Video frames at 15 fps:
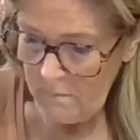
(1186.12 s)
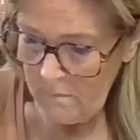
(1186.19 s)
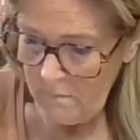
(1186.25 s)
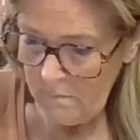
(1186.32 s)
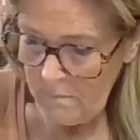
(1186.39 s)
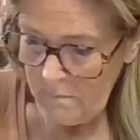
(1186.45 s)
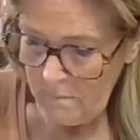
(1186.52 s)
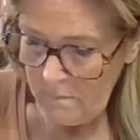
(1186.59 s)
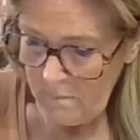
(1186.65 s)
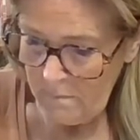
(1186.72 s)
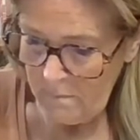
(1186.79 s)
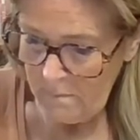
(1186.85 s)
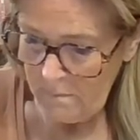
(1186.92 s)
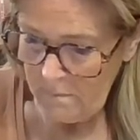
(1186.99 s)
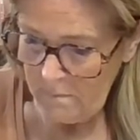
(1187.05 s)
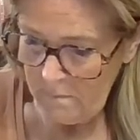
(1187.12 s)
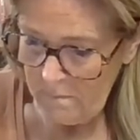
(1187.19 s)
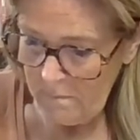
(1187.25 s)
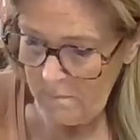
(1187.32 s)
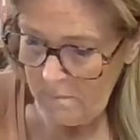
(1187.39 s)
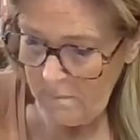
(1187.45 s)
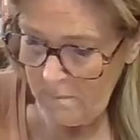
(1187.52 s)

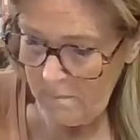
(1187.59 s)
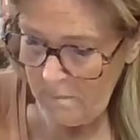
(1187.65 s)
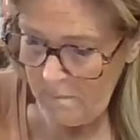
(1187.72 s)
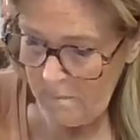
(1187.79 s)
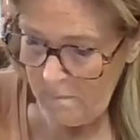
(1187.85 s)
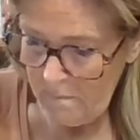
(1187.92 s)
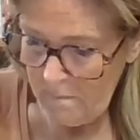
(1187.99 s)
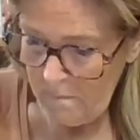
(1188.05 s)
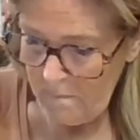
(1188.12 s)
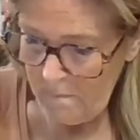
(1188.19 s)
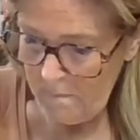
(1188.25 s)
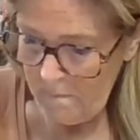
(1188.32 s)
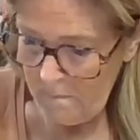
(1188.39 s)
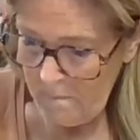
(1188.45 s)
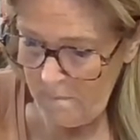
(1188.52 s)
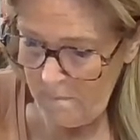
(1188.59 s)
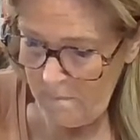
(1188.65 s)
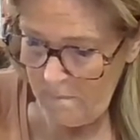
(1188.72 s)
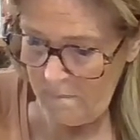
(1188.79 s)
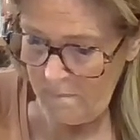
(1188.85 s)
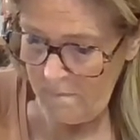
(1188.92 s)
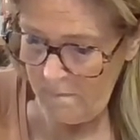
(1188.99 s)

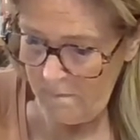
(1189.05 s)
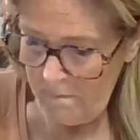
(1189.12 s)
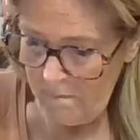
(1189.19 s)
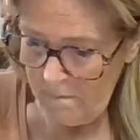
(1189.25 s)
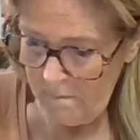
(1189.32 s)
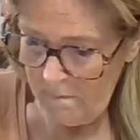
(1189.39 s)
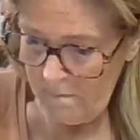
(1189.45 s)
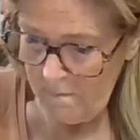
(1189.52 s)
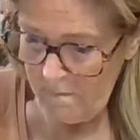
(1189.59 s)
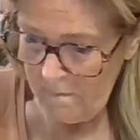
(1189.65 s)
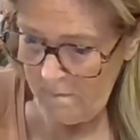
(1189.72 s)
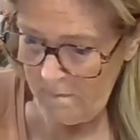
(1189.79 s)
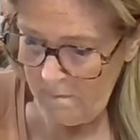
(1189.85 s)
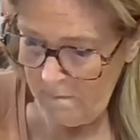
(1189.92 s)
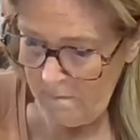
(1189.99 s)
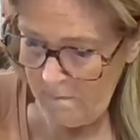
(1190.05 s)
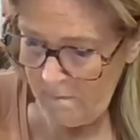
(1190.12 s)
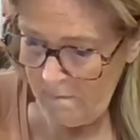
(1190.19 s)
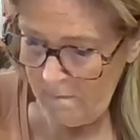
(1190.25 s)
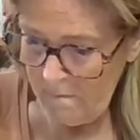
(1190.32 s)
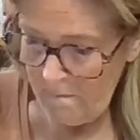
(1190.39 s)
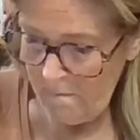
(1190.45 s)

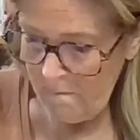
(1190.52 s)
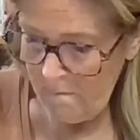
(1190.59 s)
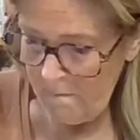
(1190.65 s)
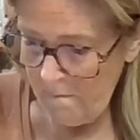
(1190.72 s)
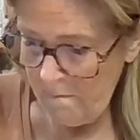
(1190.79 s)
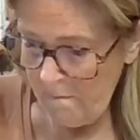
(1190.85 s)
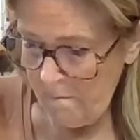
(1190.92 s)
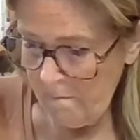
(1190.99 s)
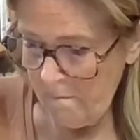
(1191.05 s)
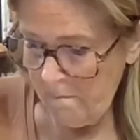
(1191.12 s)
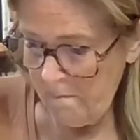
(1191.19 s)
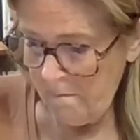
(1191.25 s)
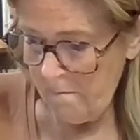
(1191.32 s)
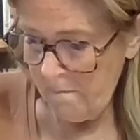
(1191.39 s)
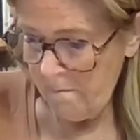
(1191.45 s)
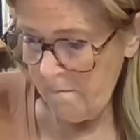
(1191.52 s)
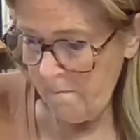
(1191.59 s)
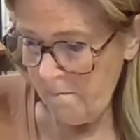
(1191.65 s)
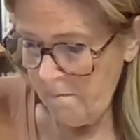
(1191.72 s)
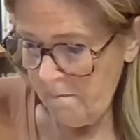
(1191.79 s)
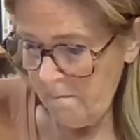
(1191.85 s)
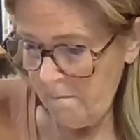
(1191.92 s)

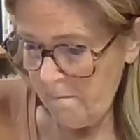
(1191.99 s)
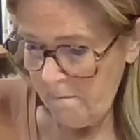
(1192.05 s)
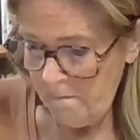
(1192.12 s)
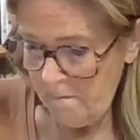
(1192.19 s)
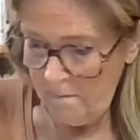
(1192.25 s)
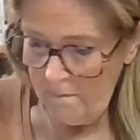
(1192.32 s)
(silent)